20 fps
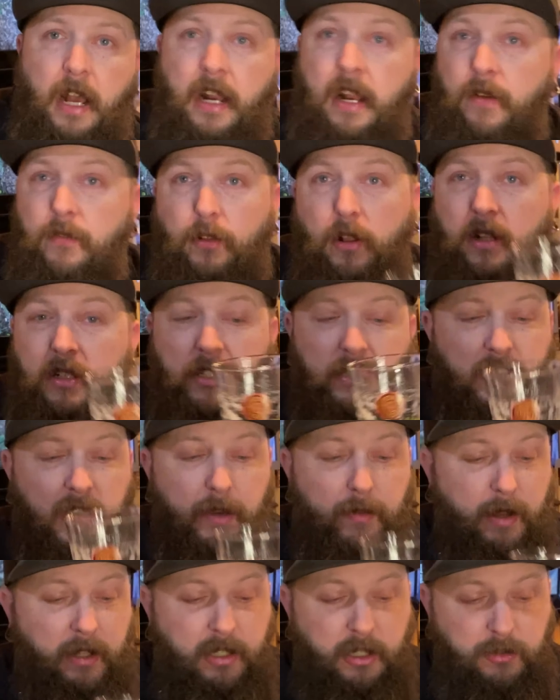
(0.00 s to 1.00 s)
do not have a lot to say
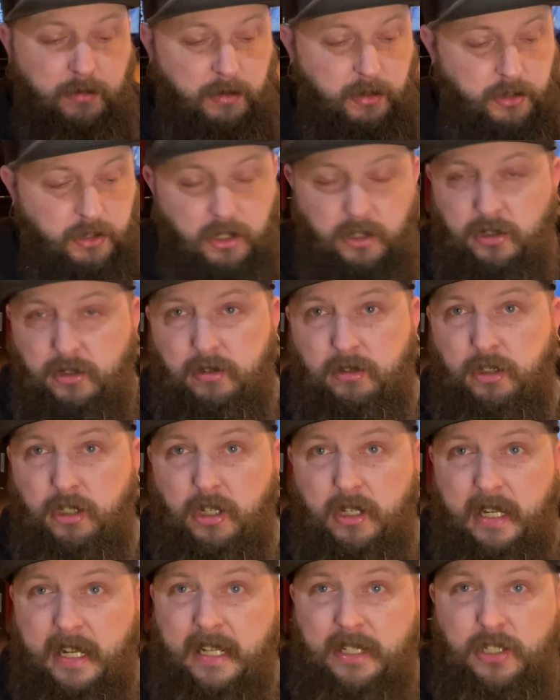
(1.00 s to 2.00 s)
about this one. It's just
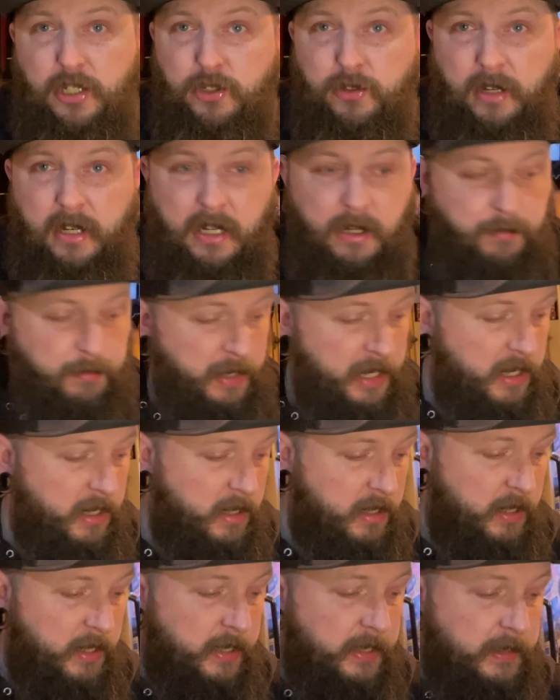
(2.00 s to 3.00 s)
good, easy drinking
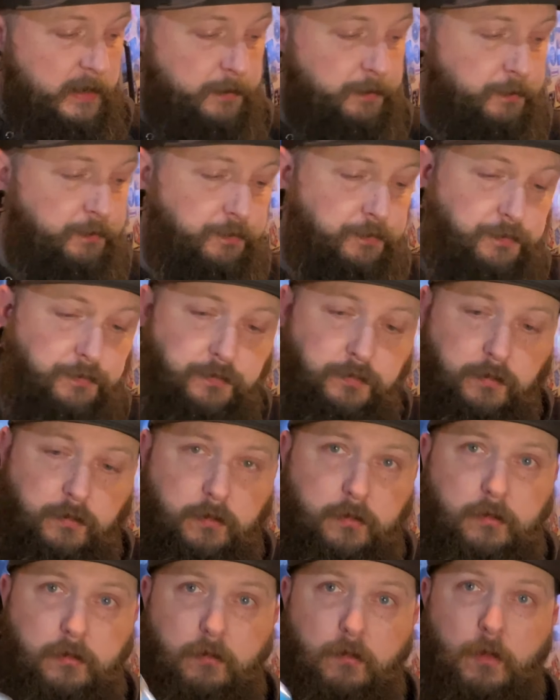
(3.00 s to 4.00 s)
beer.
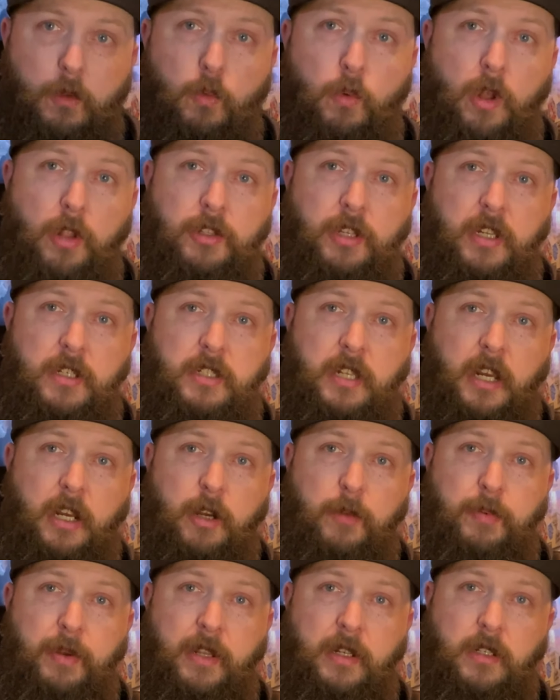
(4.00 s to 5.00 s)
Well done,
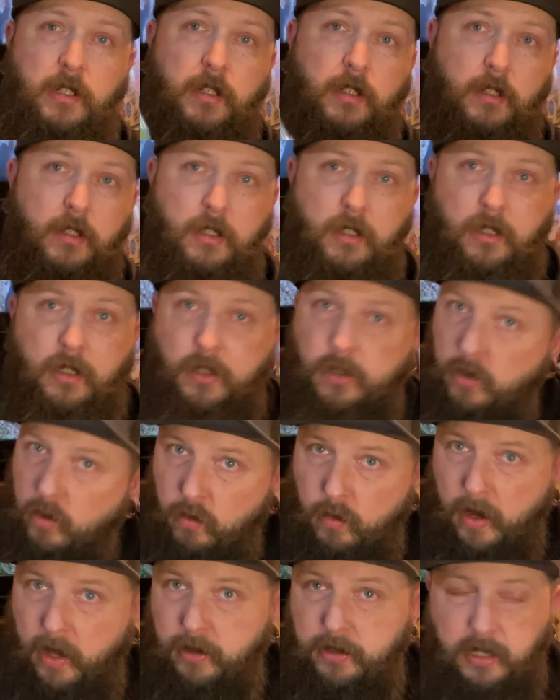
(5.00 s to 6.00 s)
Terrapin.
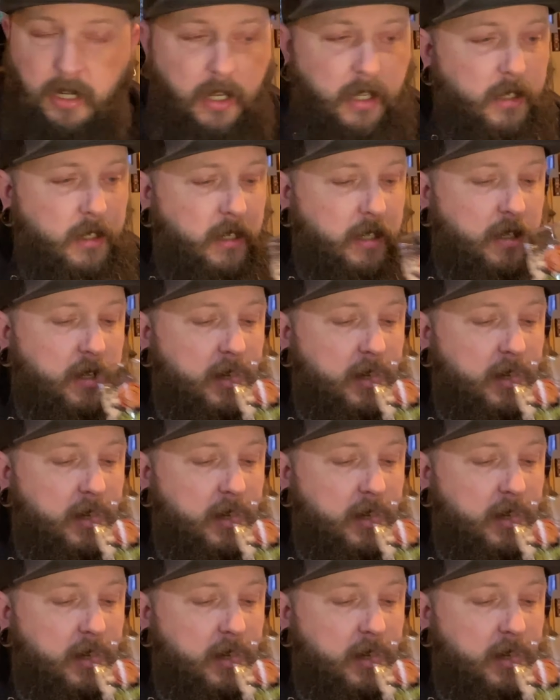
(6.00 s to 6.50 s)
Well done.